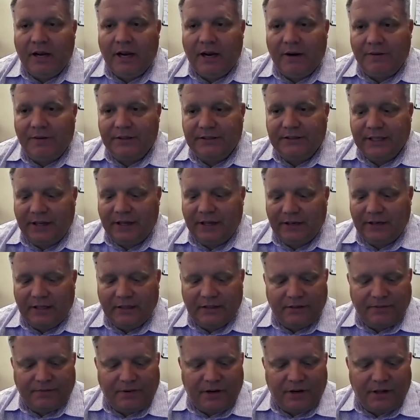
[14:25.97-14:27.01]
I was down
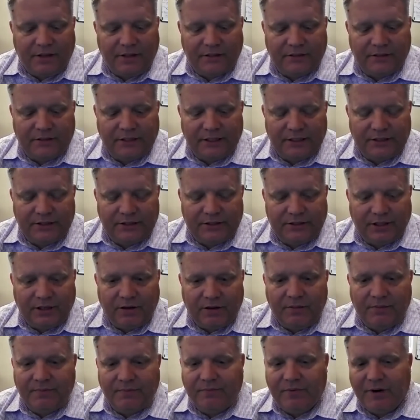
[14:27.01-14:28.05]
at the Father's Day
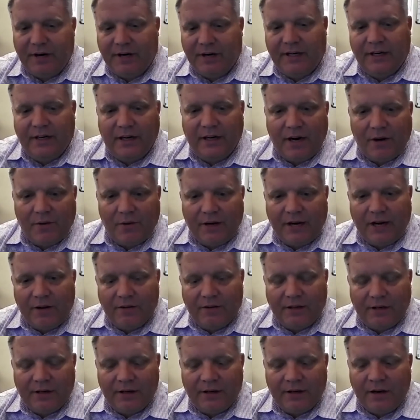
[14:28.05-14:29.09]
show. Frankie and I were down
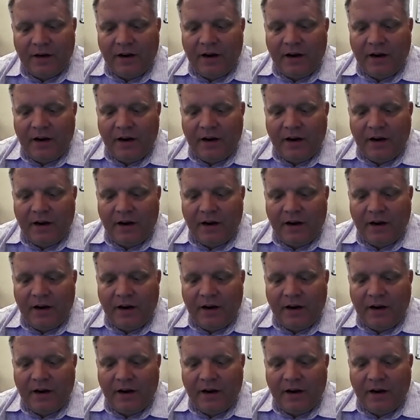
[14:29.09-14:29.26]
there.